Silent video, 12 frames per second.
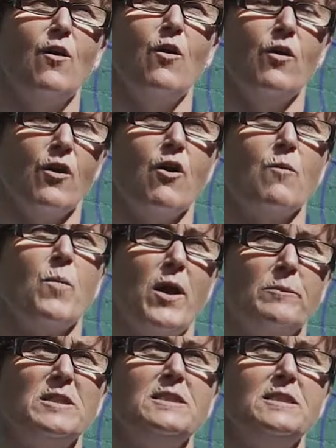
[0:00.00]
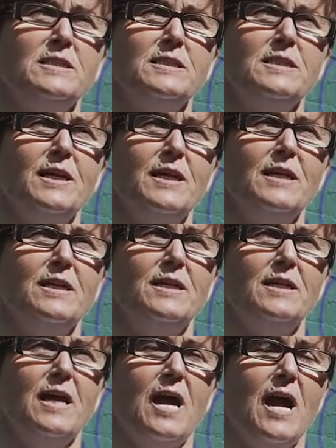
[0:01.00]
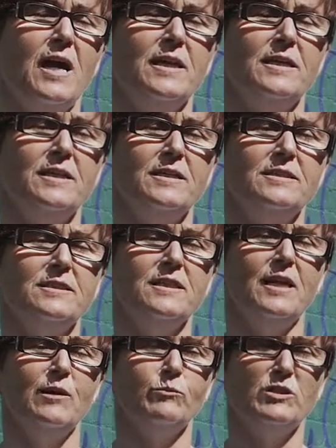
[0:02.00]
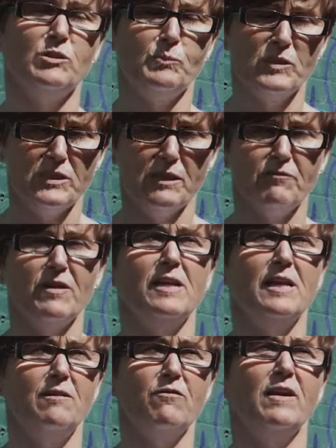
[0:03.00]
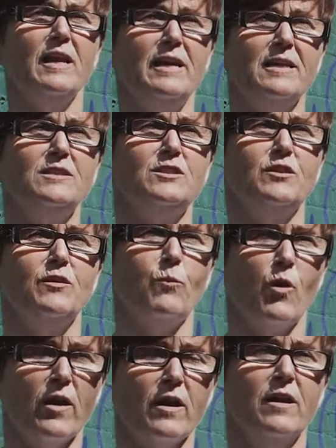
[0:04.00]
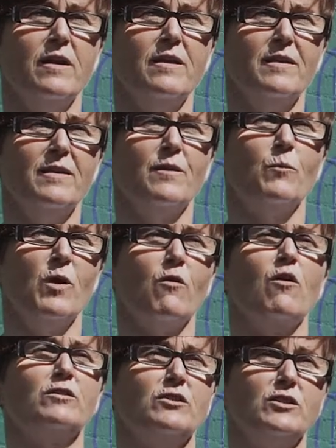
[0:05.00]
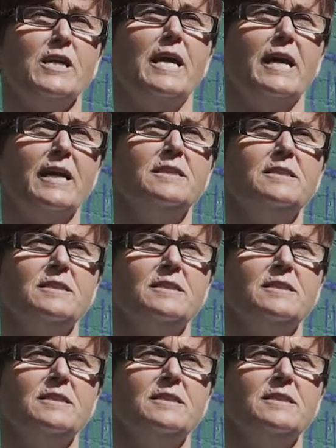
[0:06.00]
on our premises, and it was specifically related to the work that we're undertaking.